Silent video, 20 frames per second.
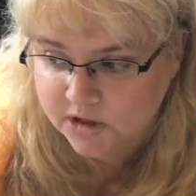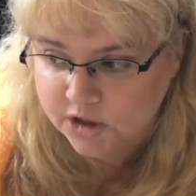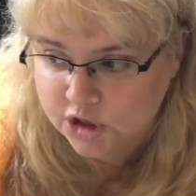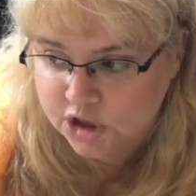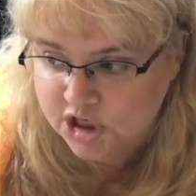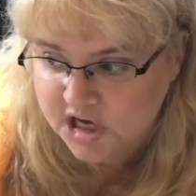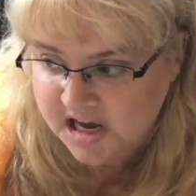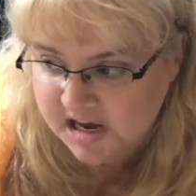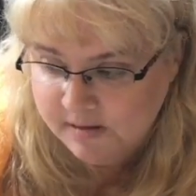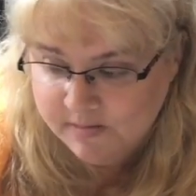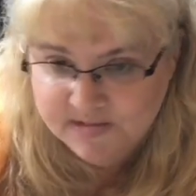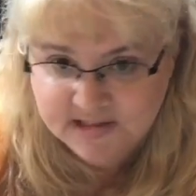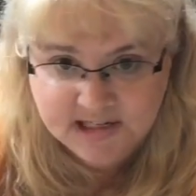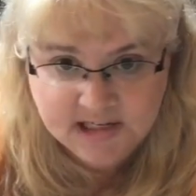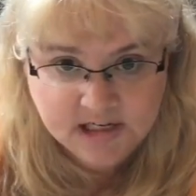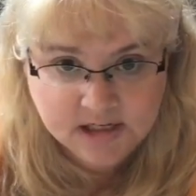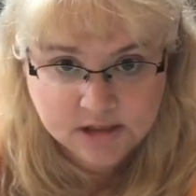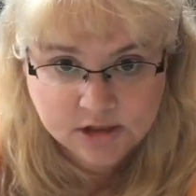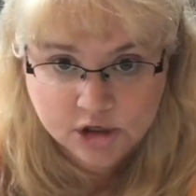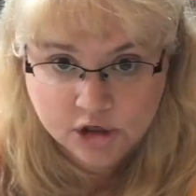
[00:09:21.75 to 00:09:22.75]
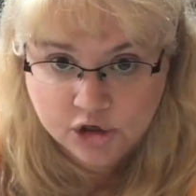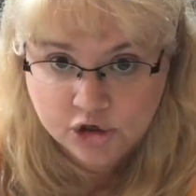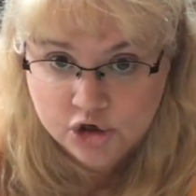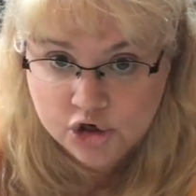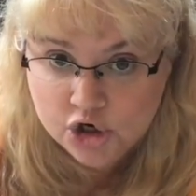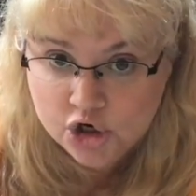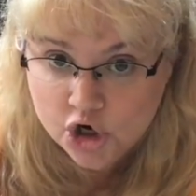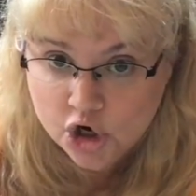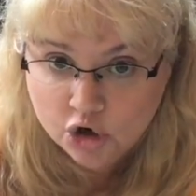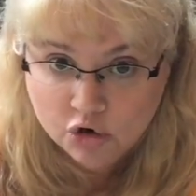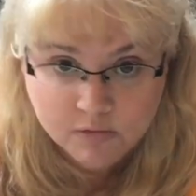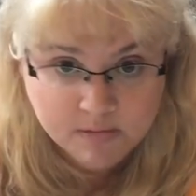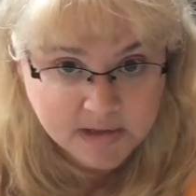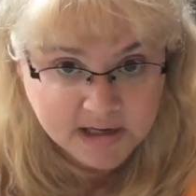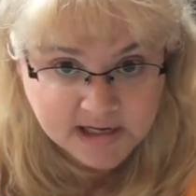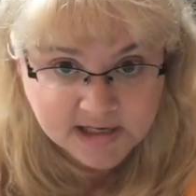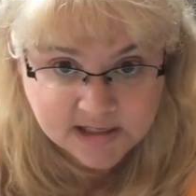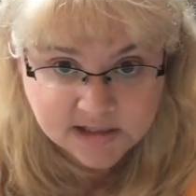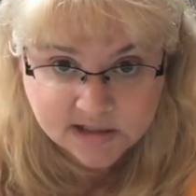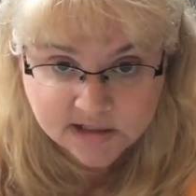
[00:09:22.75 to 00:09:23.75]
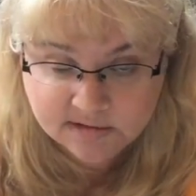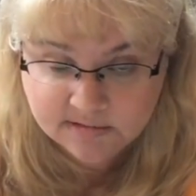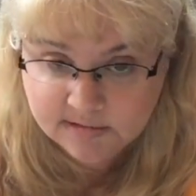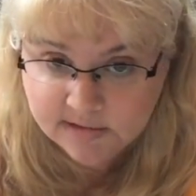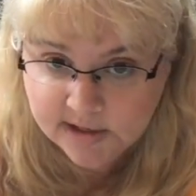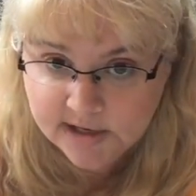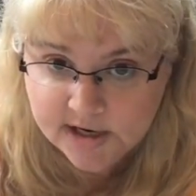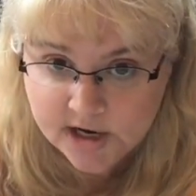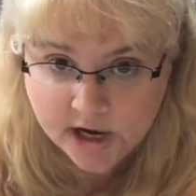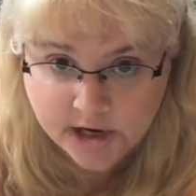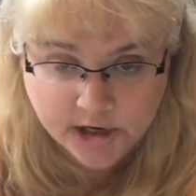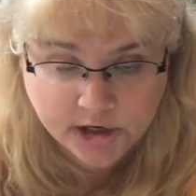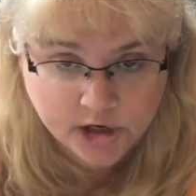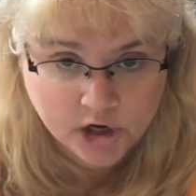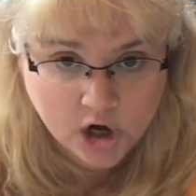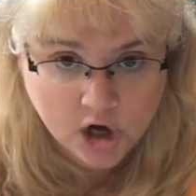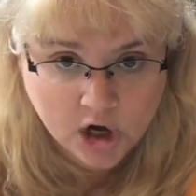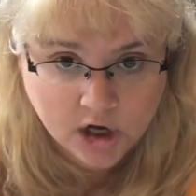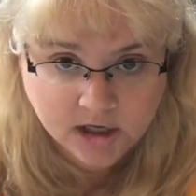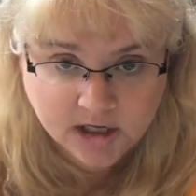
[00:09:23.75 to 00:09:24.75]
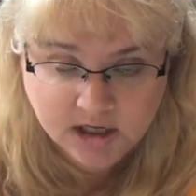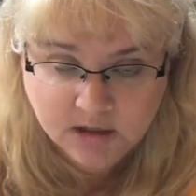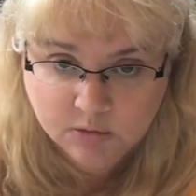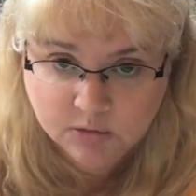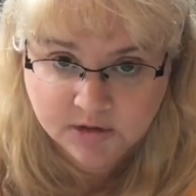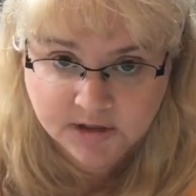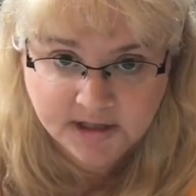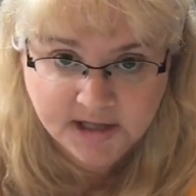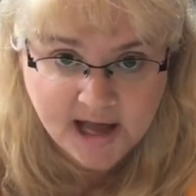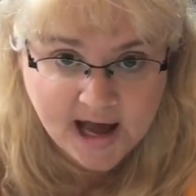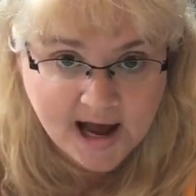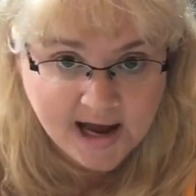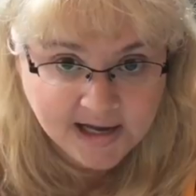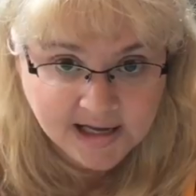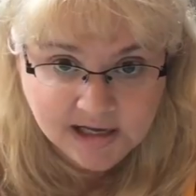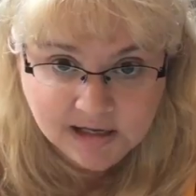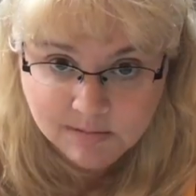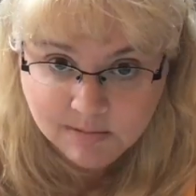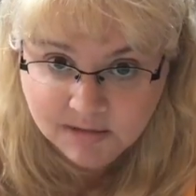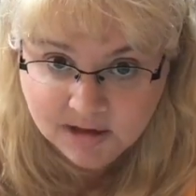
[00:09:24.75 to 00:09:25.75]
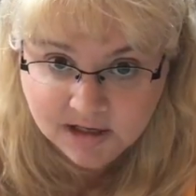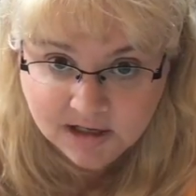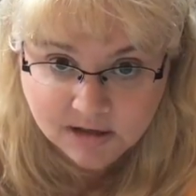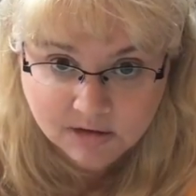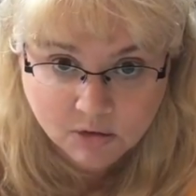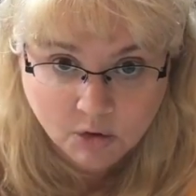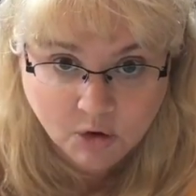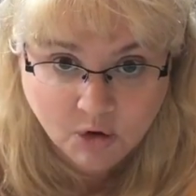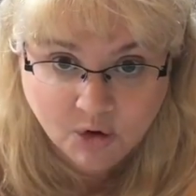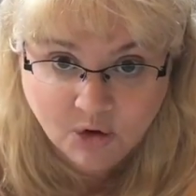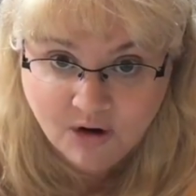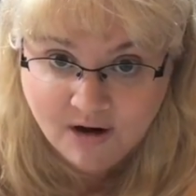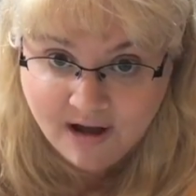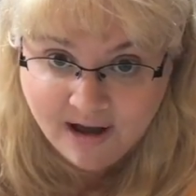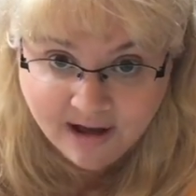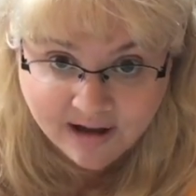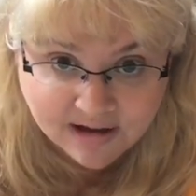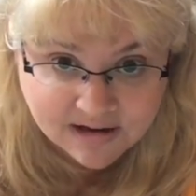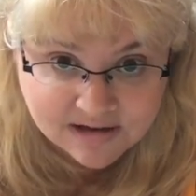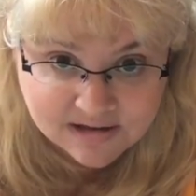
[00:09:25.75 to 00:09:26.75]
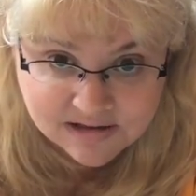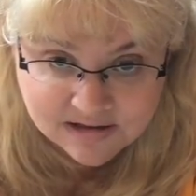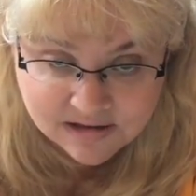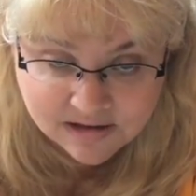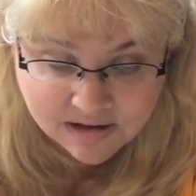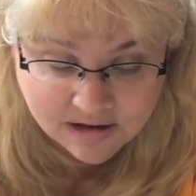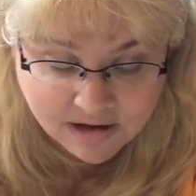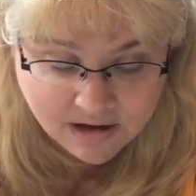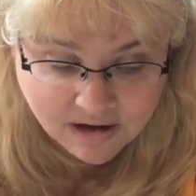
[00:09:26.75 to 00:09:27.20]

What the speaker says: James eats no meat, none at all. He will not eat meat or eggs.